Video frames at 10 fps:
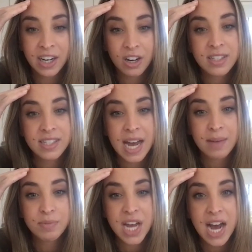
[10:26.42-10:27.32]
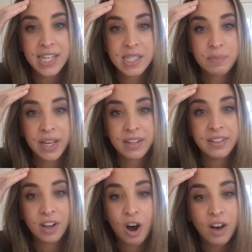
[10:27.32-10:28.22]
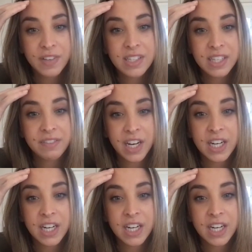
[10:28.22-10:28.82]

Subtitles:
on Snapchat has been obviously very